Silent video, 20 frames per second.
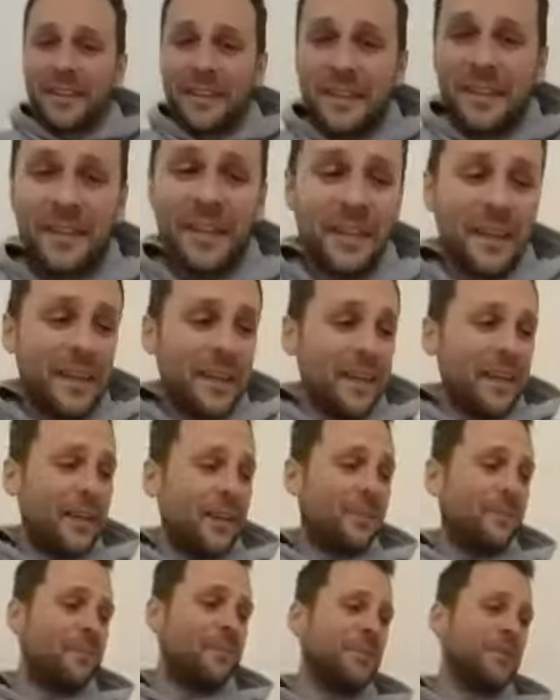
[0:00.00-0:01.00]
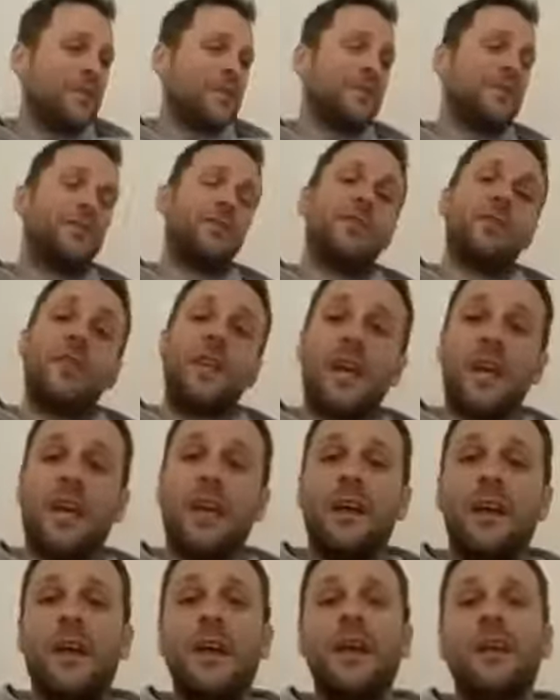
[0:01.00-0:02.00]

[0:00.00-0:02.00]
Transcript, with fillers: work. Um, so yeah.